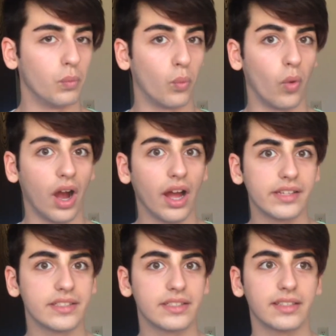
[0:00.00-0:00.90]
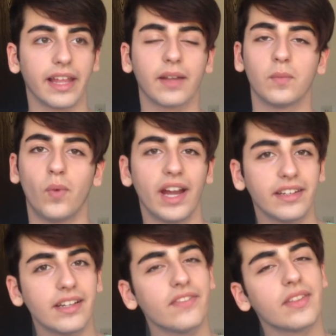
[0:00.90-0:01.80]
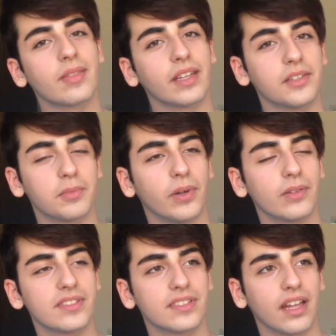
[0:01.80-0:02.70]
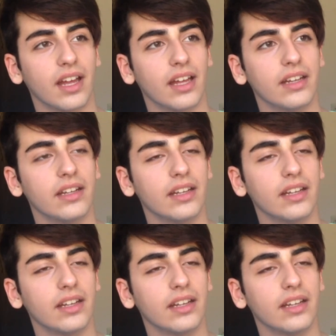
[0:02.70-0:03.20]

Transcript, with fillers: what? Like, why did I even think to post that?